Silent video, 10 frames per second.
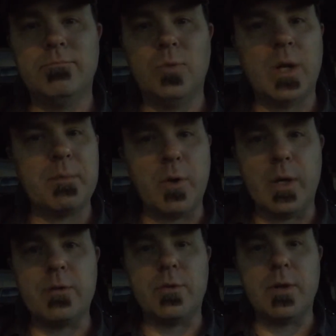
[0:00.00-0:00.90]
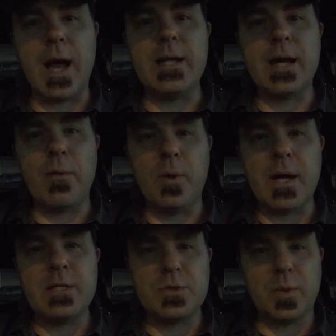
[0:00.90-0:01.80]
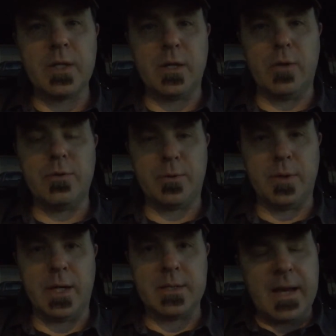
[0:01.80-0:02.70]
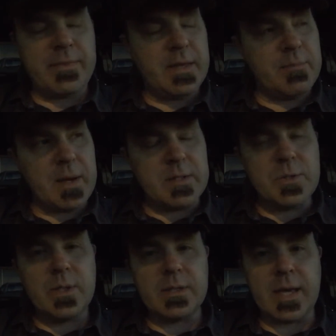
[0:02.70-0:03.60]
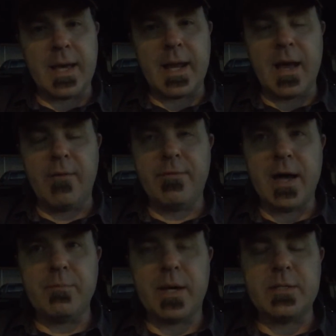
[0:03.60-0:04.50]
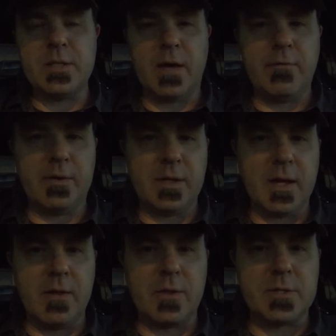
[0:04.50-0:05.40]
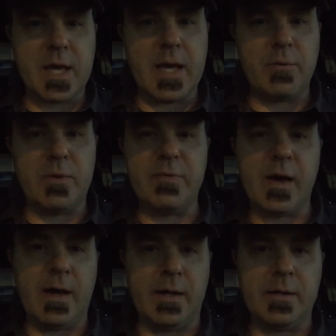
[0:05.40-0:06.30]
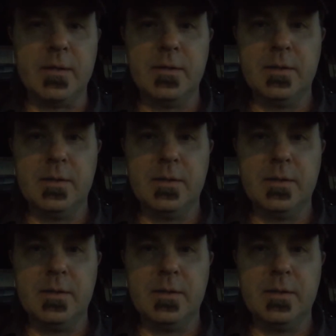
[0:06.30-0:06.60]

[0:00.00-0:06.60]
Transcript: what I'm going through. I, I, just want to go through it. I think by doing that, I'll find myself on the other side refined